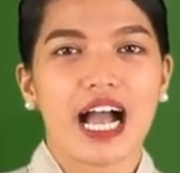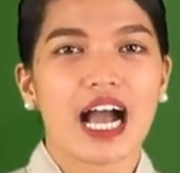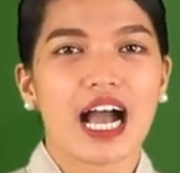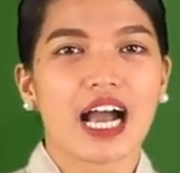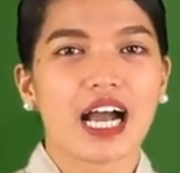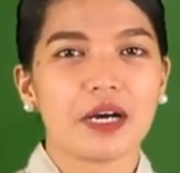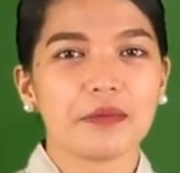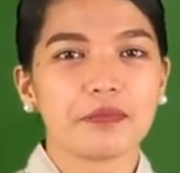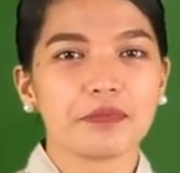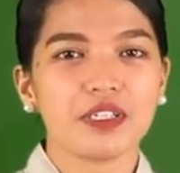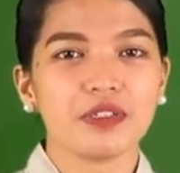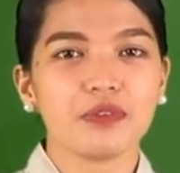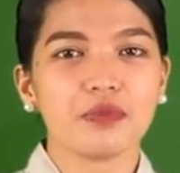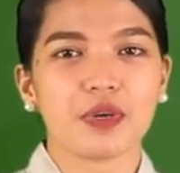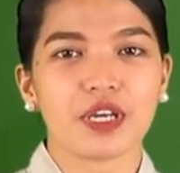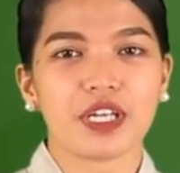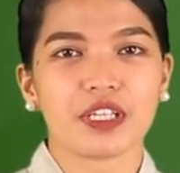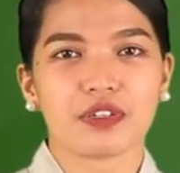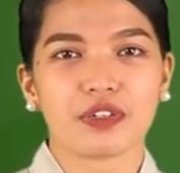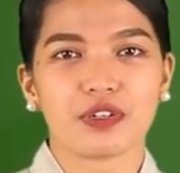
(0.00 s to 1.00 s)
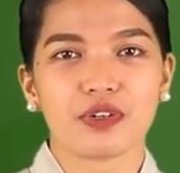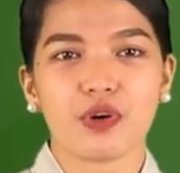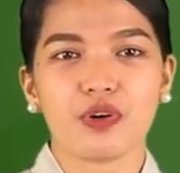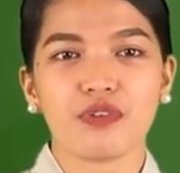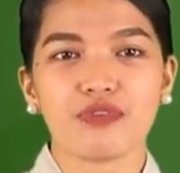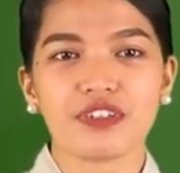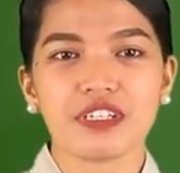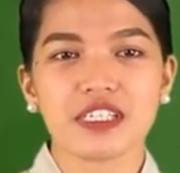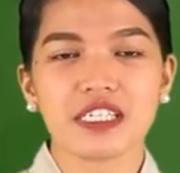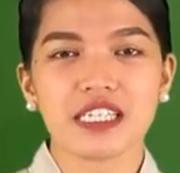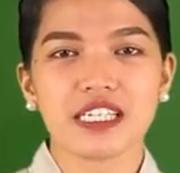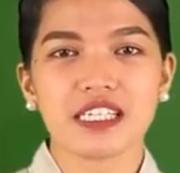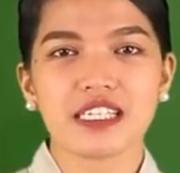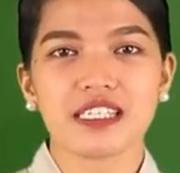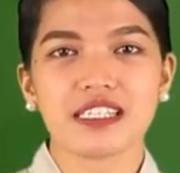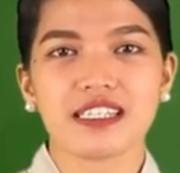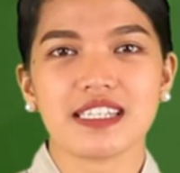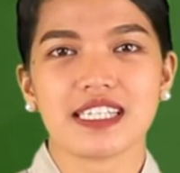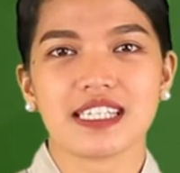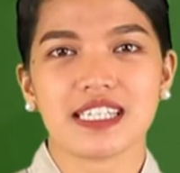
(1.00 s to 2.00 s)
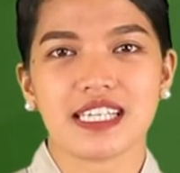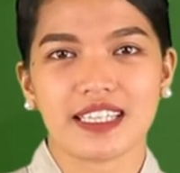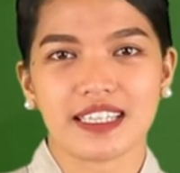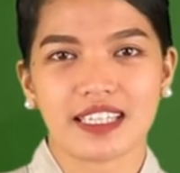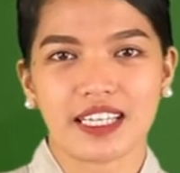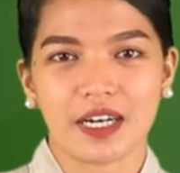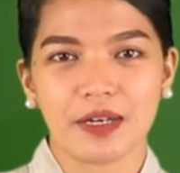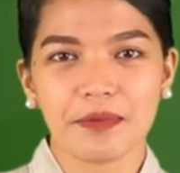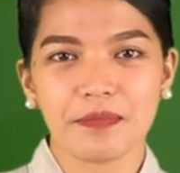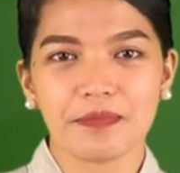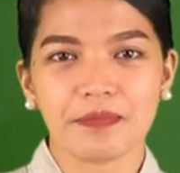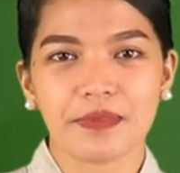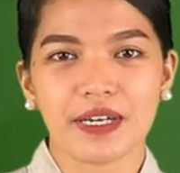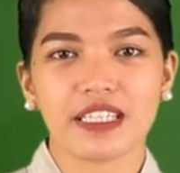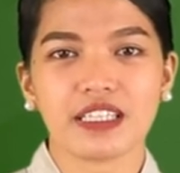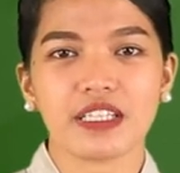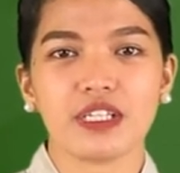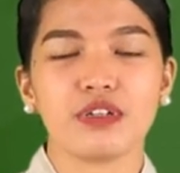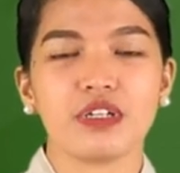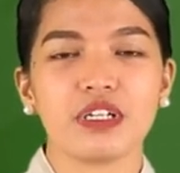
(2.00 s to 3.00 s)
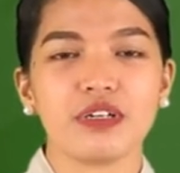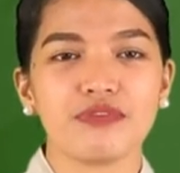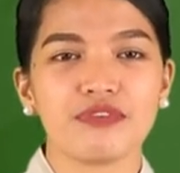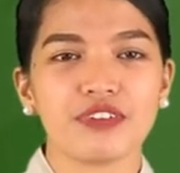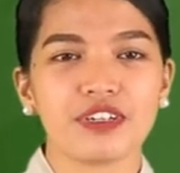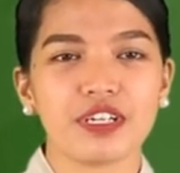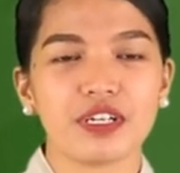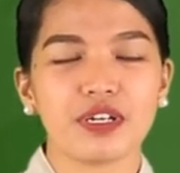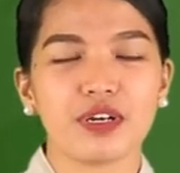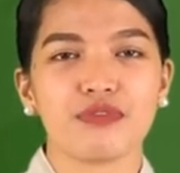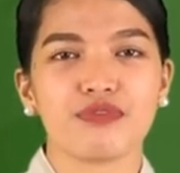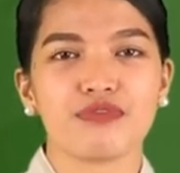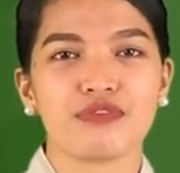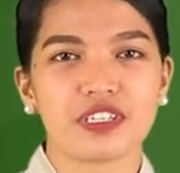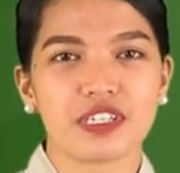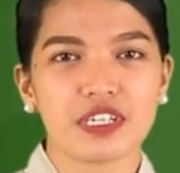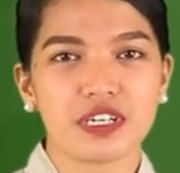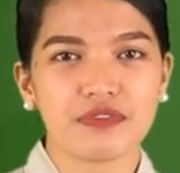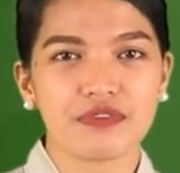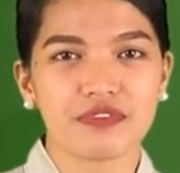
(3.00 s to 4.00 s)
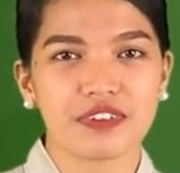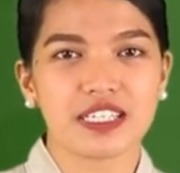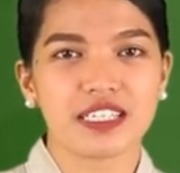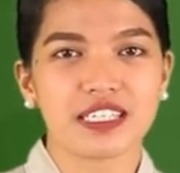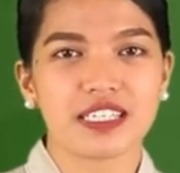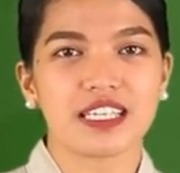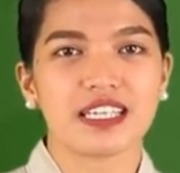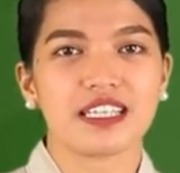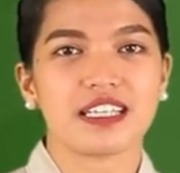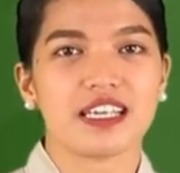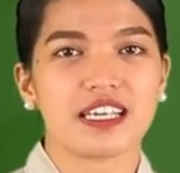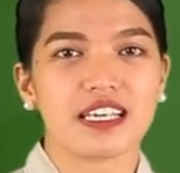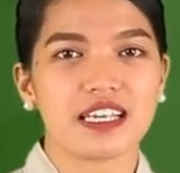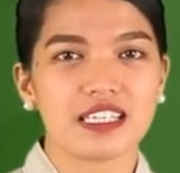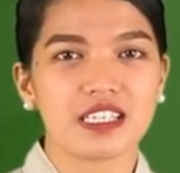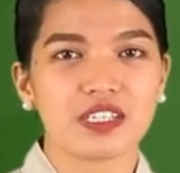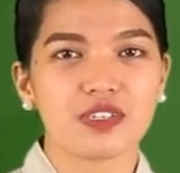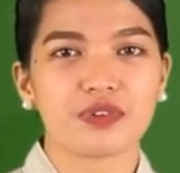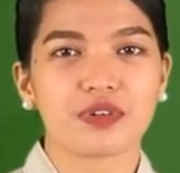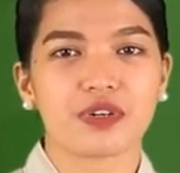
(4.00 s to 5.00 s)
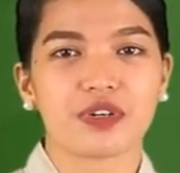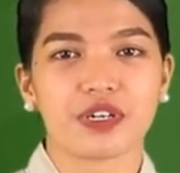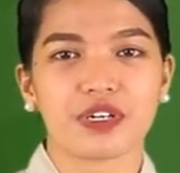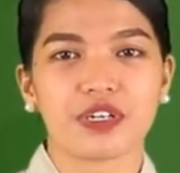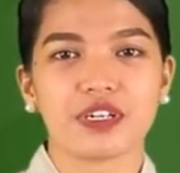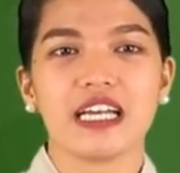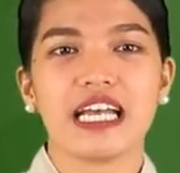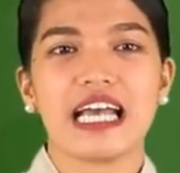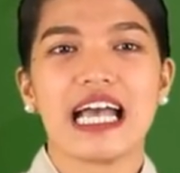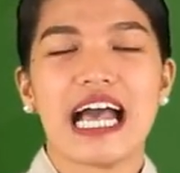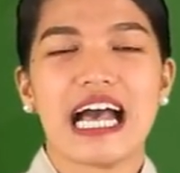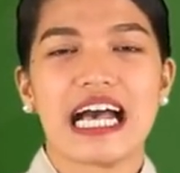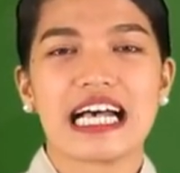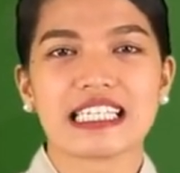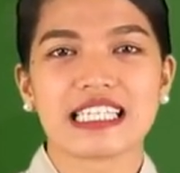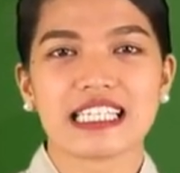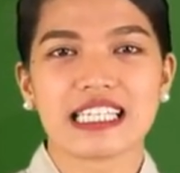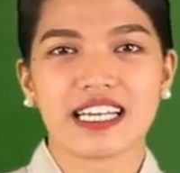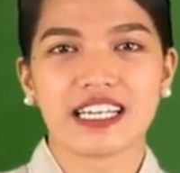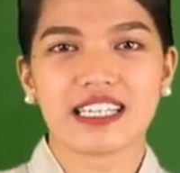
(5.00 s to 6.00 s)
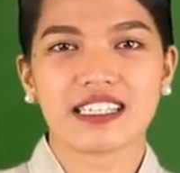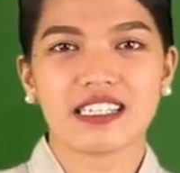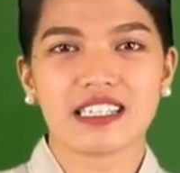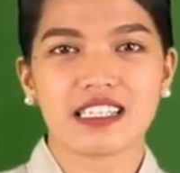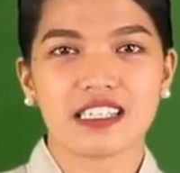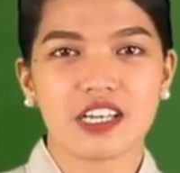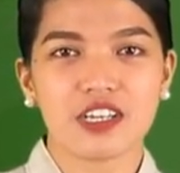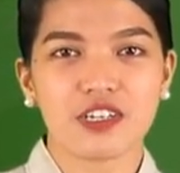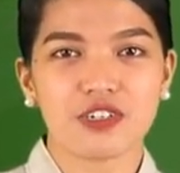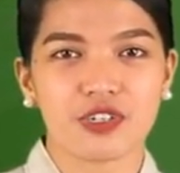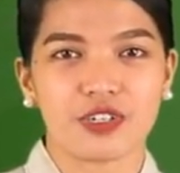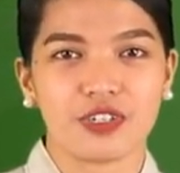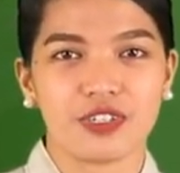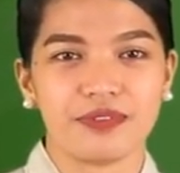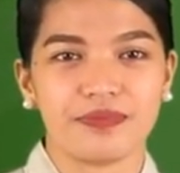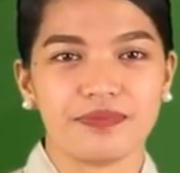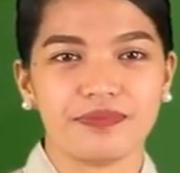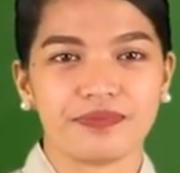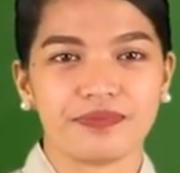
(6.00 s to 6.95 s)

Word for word: A captain waiter oversees the setup and delivery of service in his or her assigned station.